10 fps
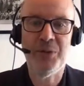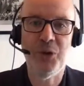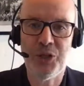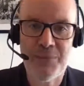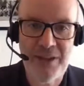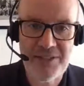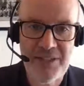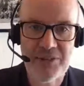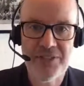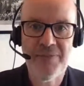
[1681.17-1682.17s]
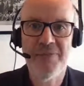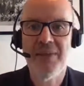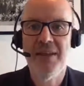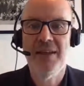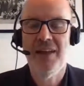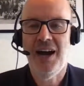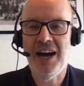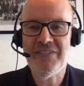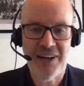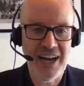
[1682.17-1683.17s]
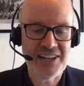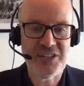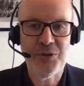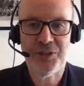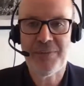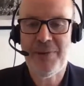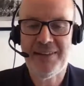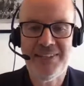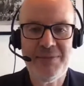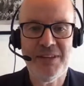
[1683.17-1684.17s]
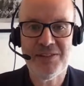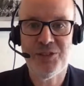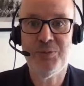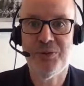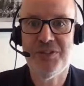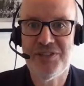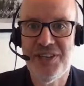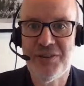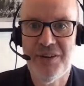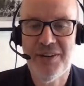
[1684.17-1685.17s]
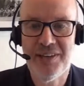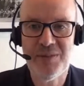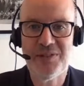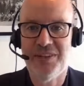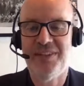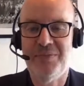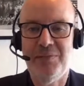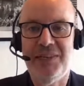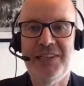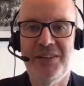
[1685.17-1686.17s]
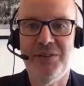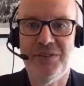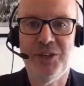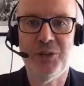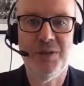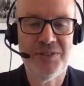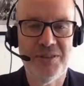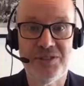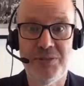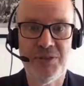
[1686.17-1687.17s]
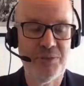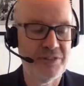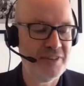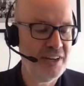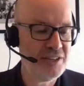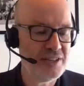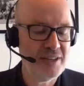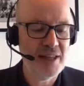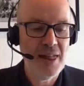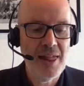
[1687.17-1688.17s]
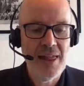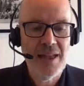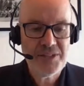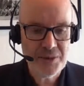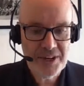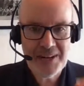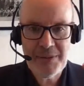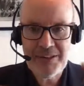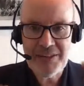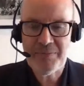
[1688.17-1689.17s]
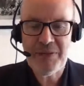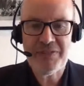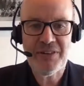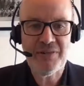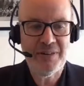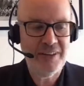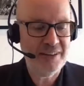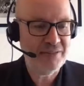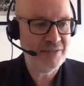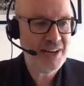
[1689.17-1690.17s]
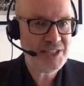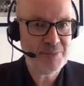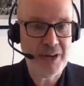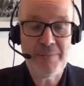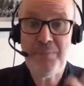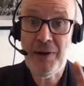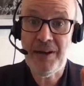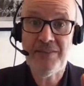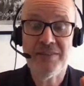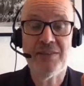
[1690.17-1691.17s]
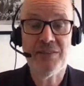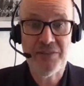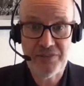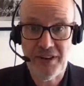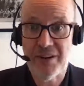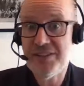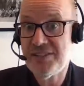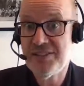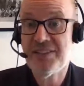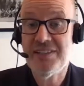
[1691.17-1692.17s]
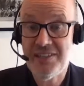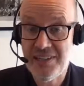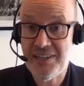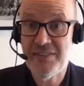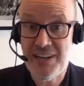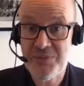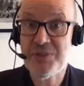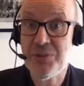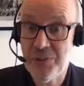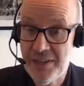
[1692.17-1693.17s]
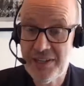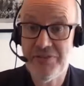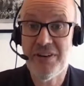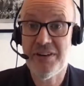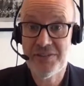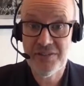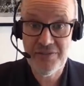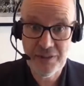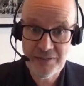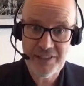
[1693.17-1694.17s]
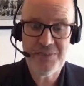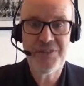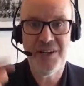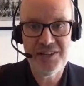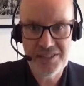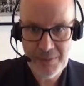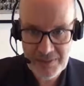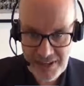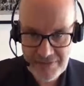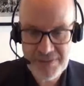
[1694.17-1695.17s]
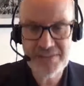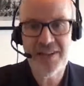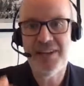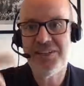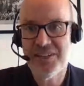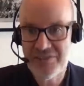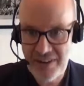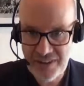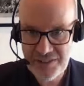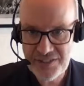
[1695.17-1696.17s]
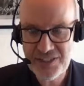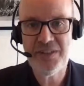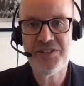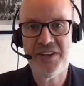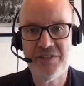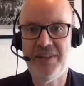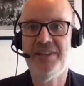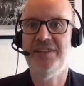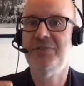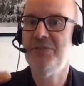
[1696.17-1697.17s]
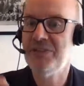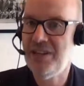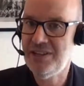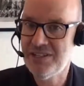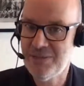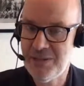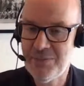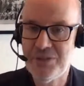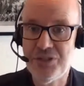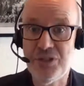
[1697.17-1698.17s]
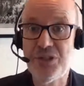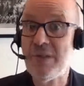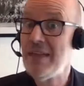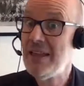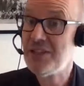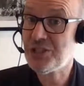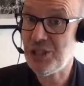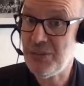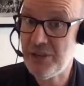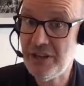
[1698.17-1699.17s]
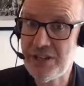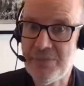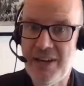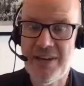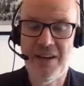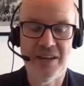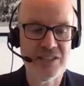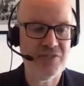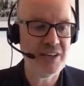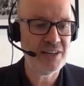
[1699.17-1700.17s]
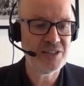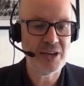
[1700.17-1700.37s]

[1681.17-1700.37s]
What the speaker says: We all know about Delta. I actually called it pandemic 2.0 because it was like a completely new thing almost. It was so much more infectious. So we're in a bit of a respite, but the virus is continually, as we're talking, the virus is evolving. Mutations happening every day, variations being generated, mutations are being produced. Some of those may enhance fitness.